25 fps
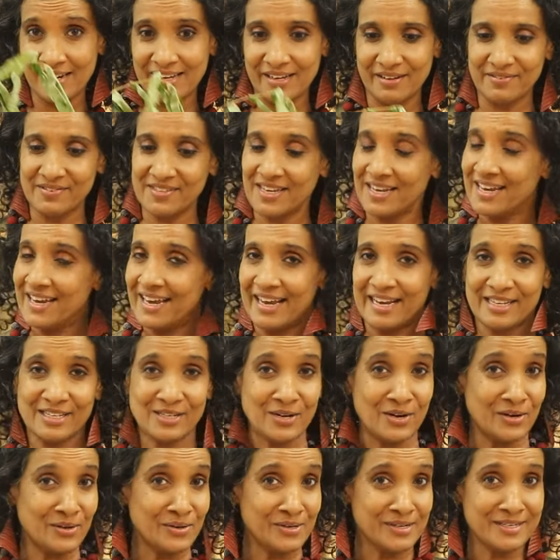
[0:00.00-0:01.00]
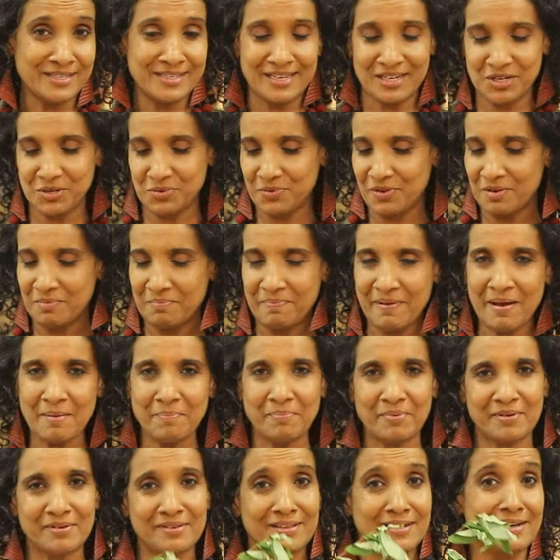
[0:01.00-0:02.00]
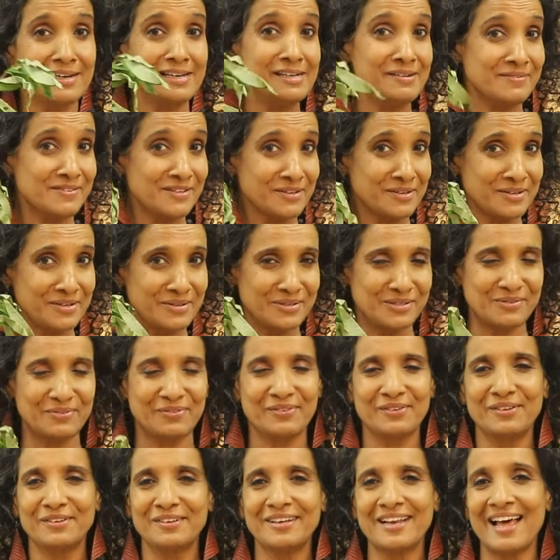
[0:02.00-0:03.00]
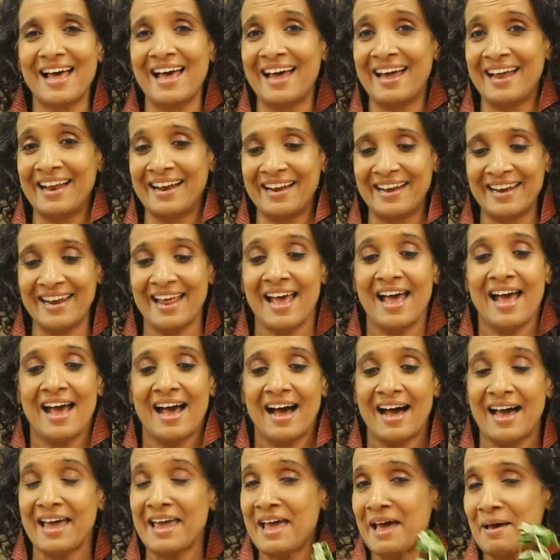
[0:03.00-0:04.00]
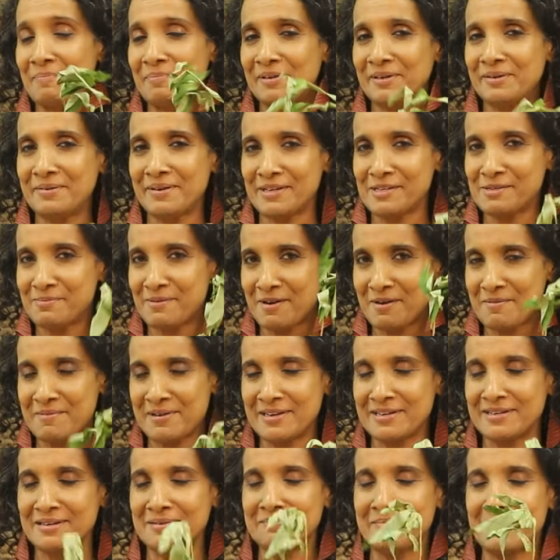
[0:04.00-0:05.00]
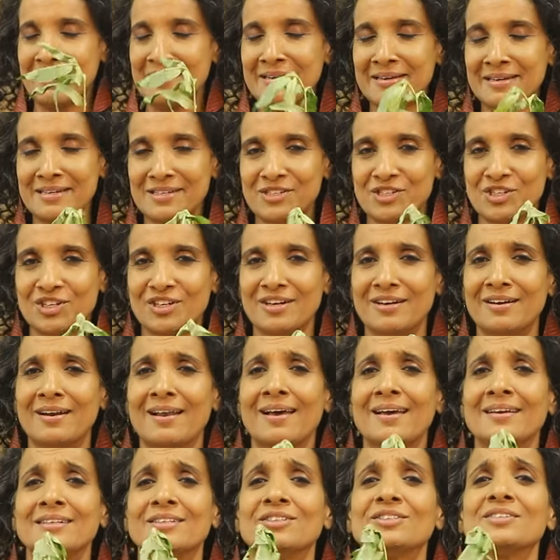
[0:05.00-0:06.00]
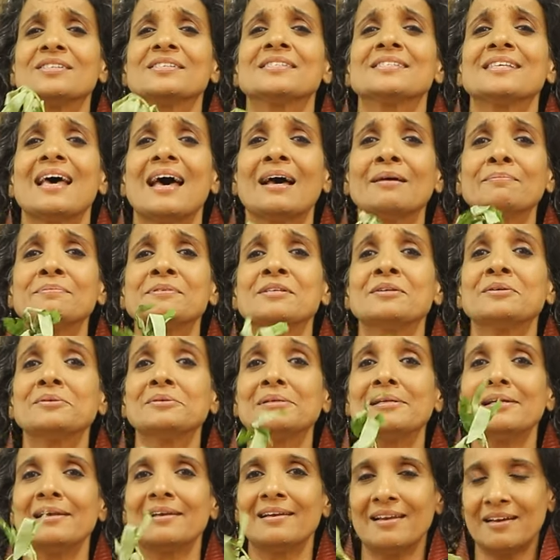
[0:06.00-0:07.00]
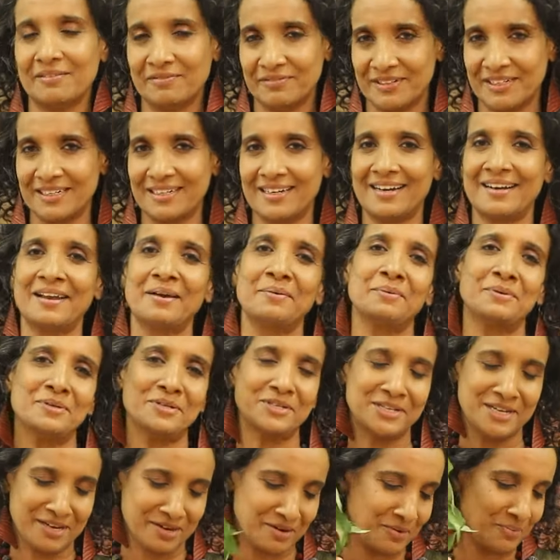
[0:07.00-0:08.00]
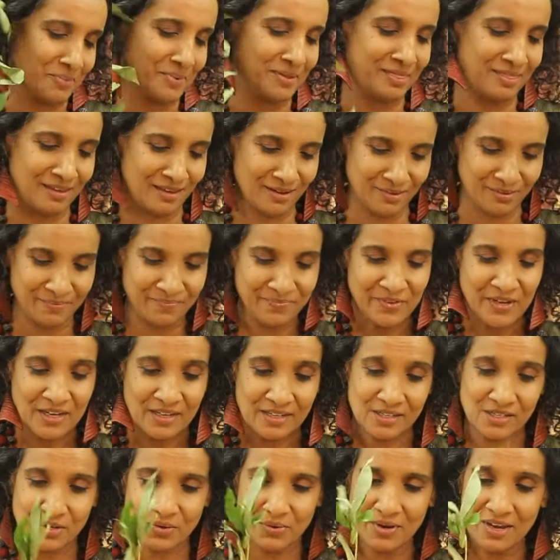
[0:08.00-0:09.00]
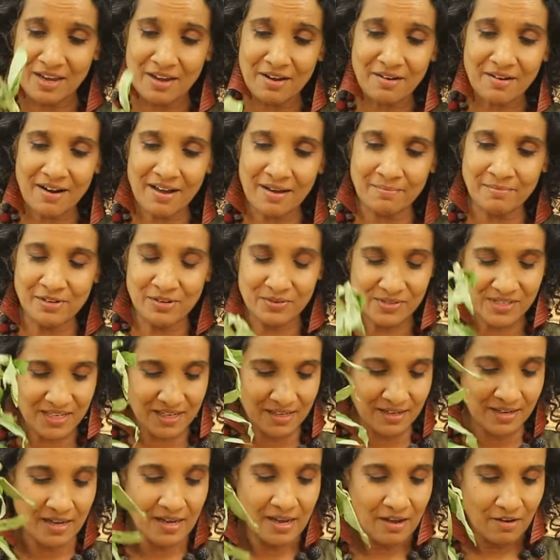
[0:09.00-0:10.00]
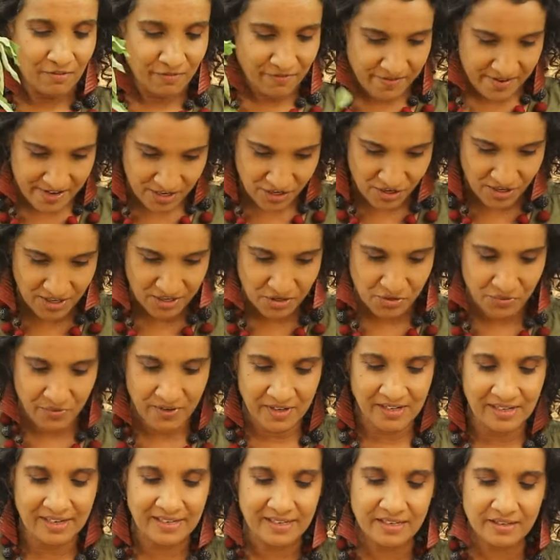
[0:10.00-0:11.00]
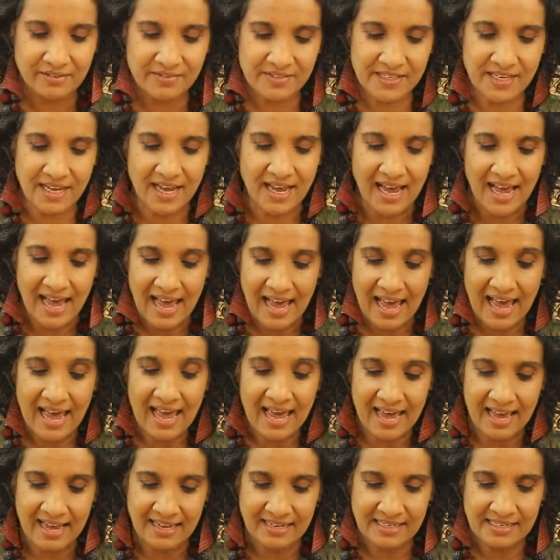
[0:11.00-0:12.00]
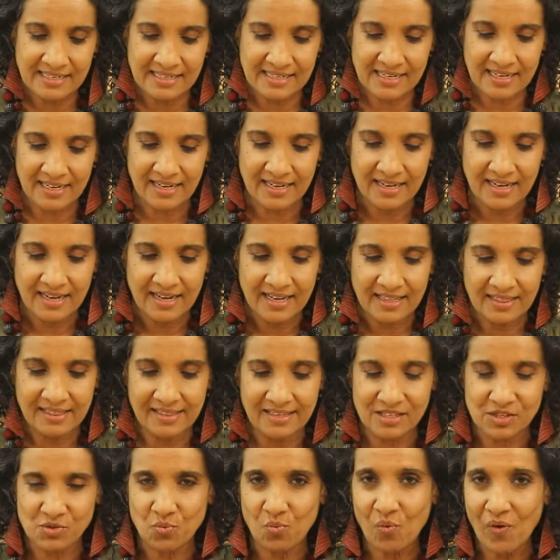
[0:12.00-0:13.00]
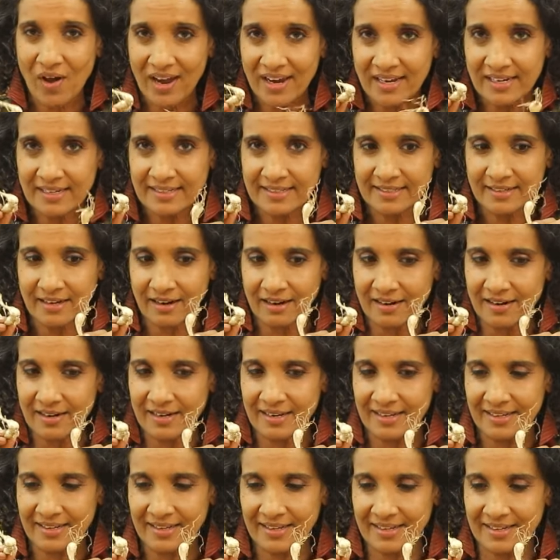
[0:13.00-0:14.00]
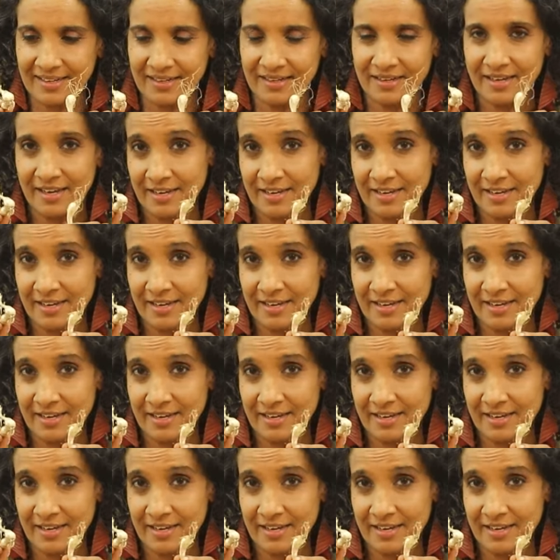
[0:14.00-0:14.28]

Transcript: leaves. It's not only Szechuan pepper, the leaves are useful. And I happened to experiment in my kitchen and I just absolutely loved it and I want to share it with you. So here I'm using fresh Szechuan leaves and this wild garlic,